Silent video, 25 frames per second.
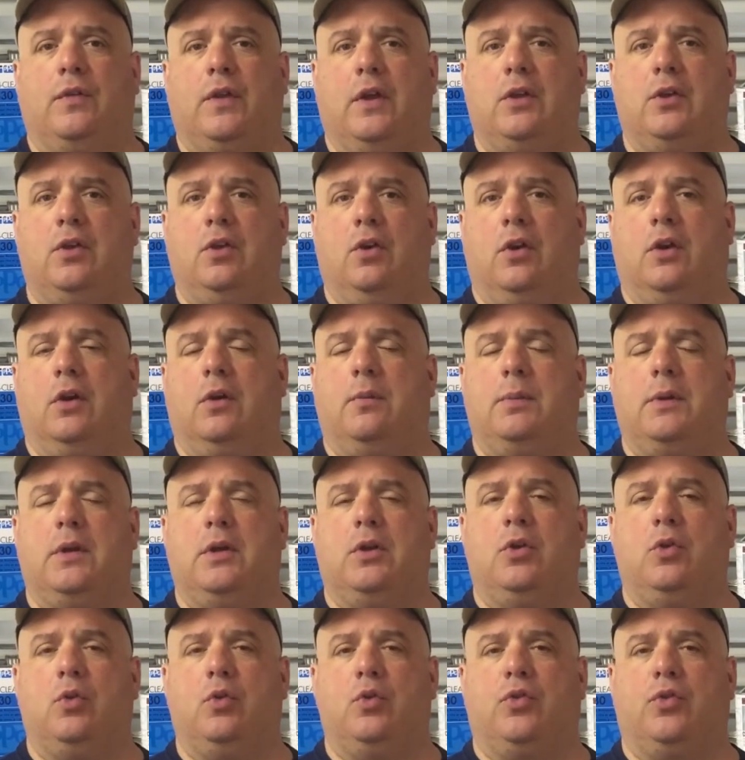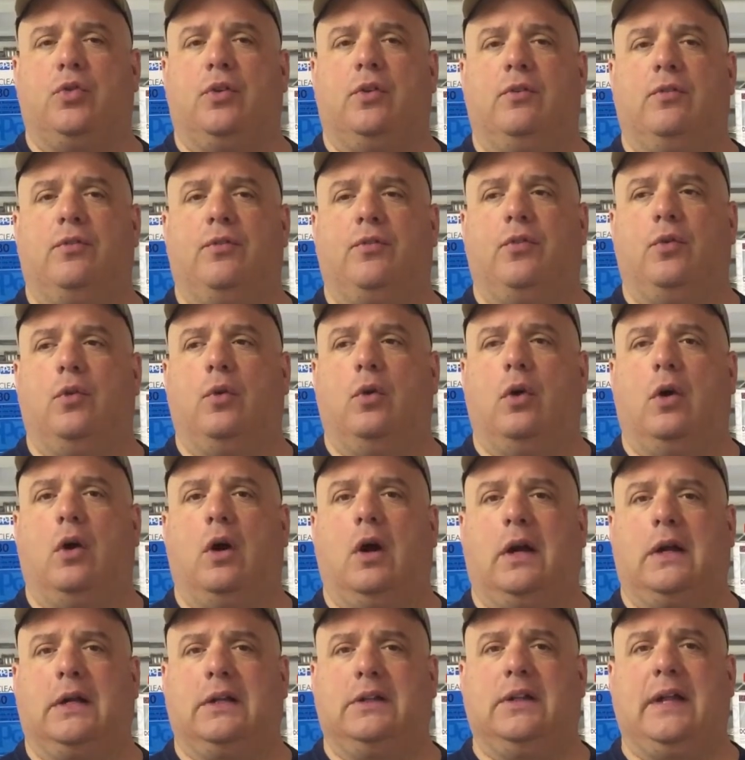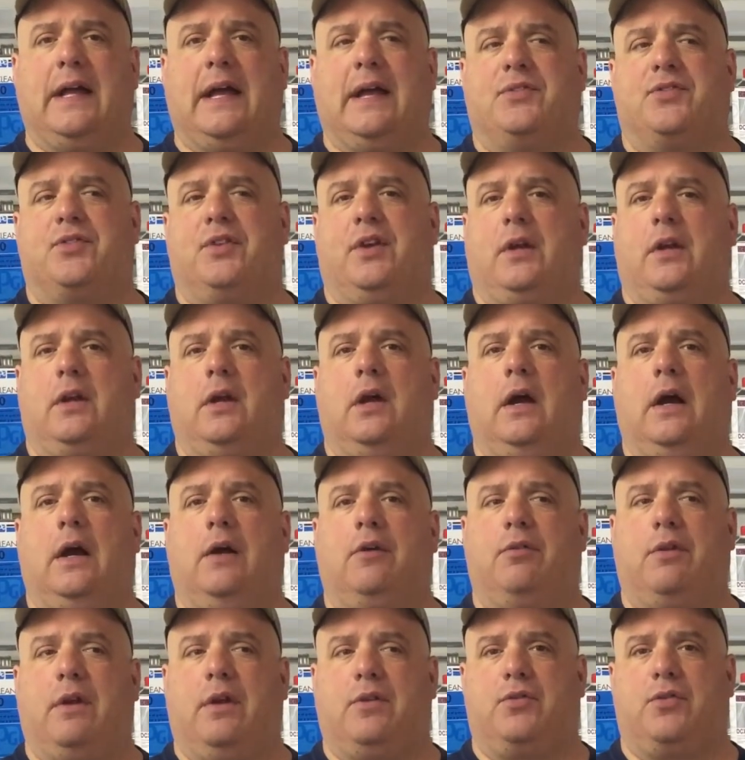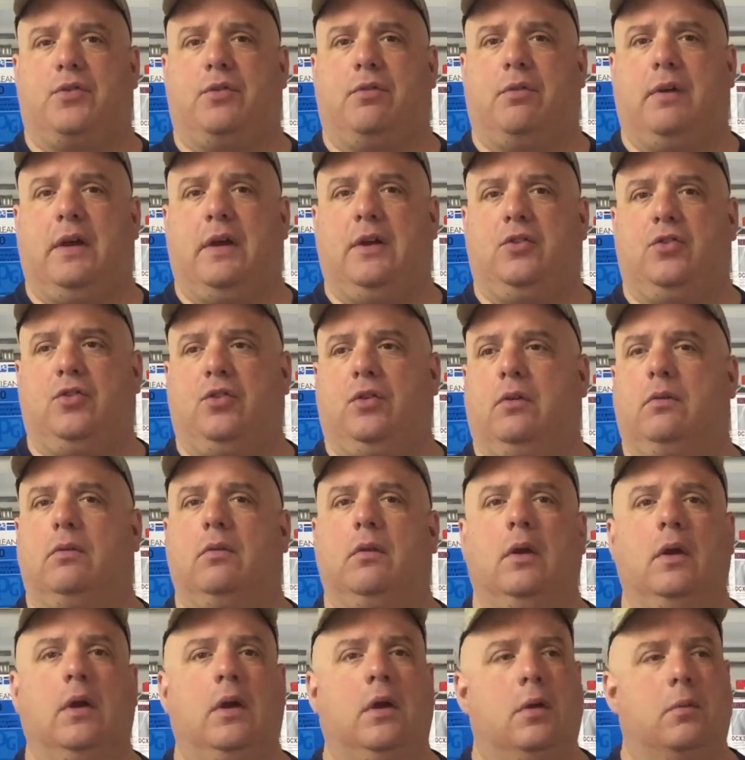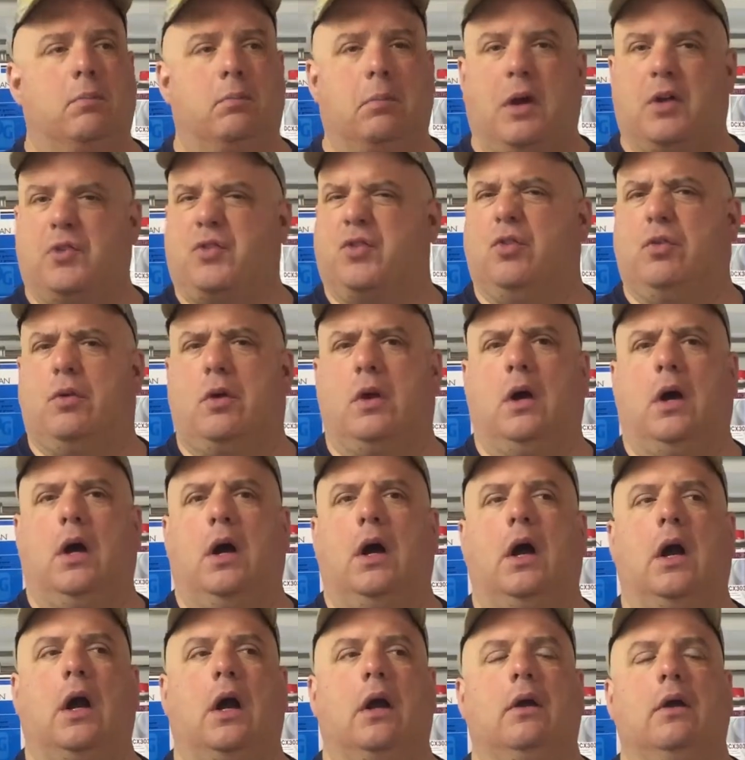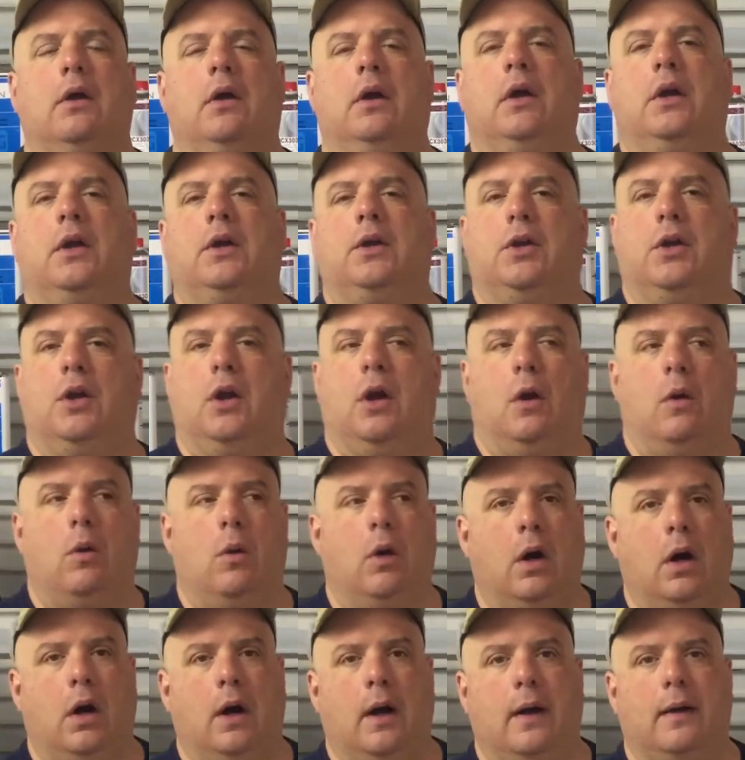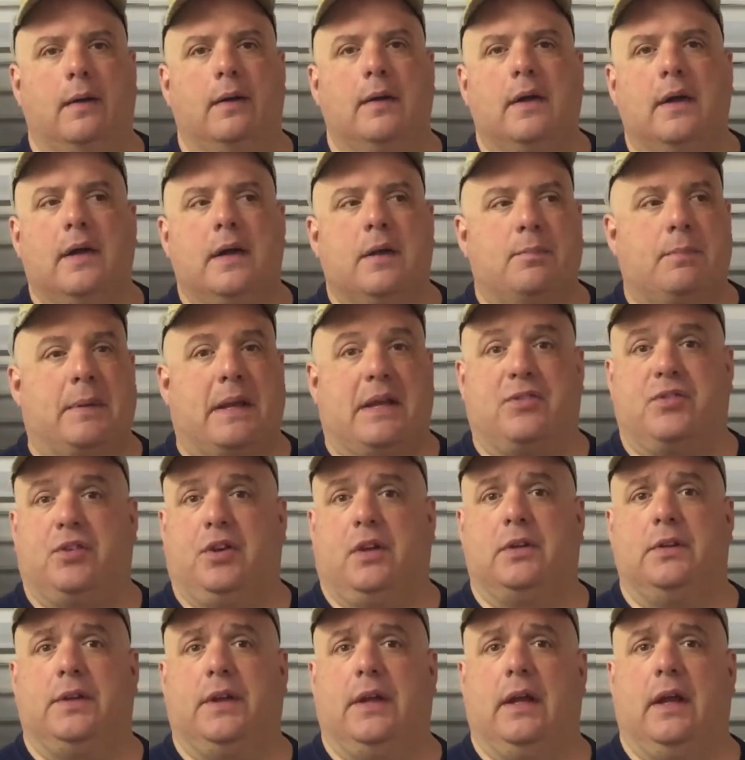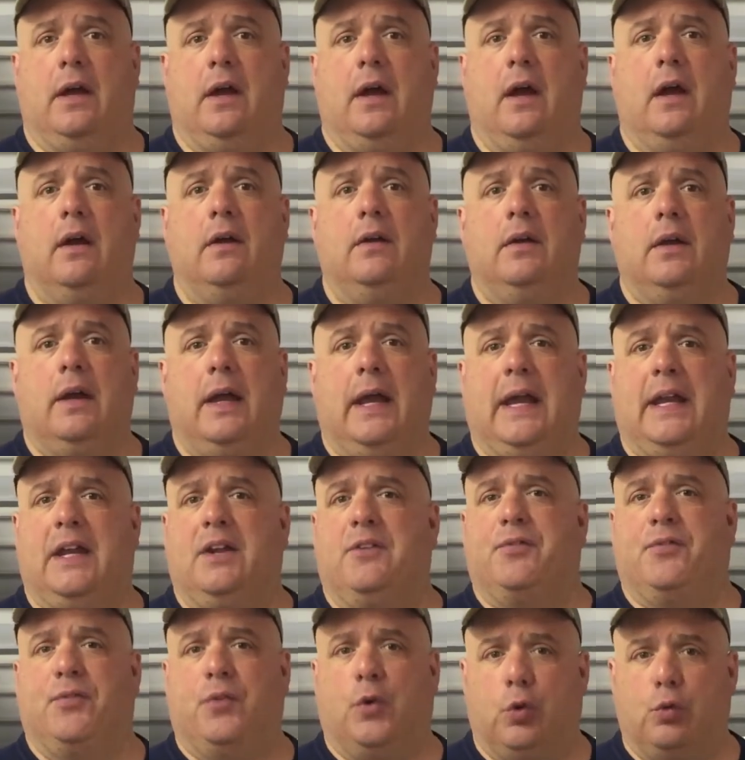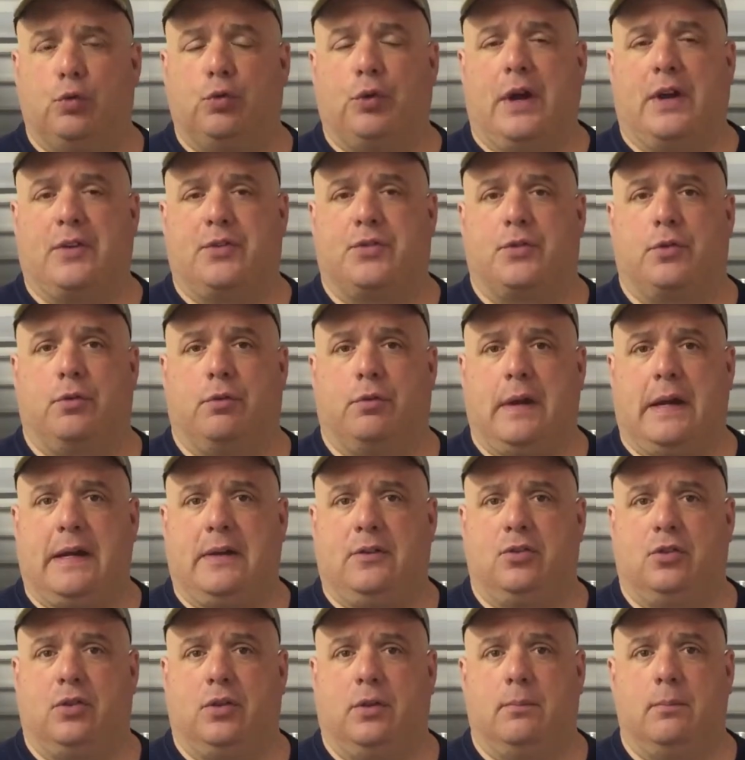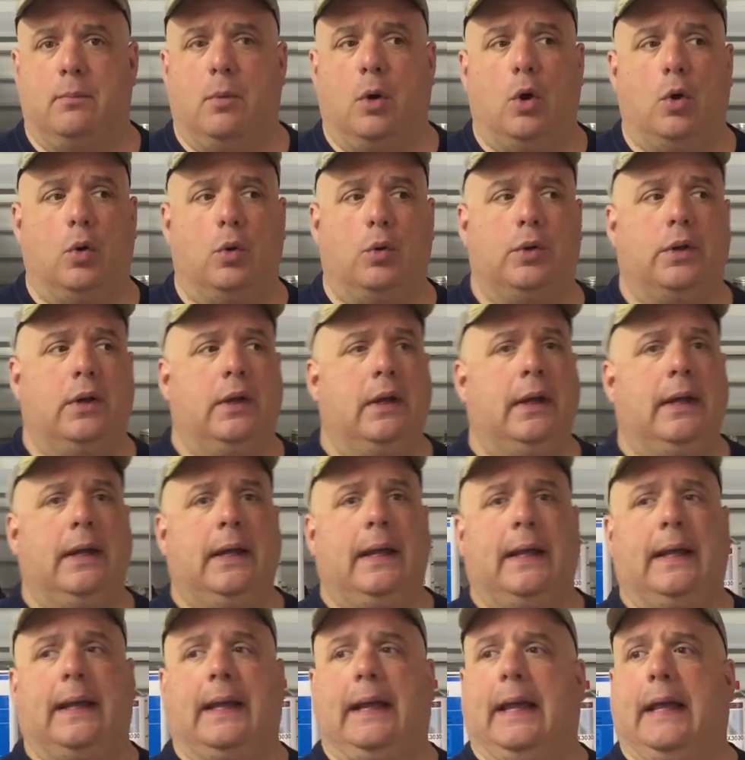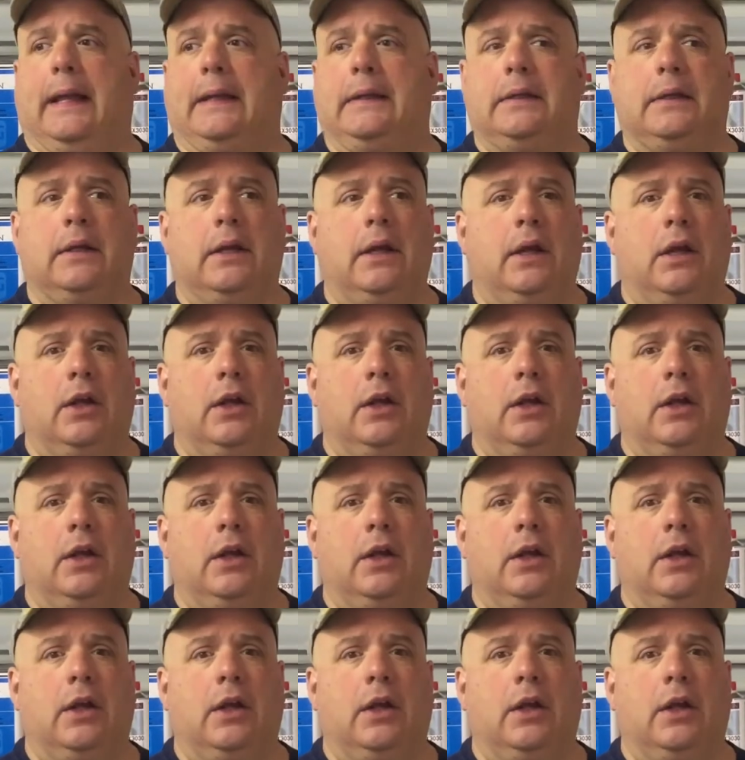that you're going to be using for a classic car restoration, muscle car, basically any full restoration mode. And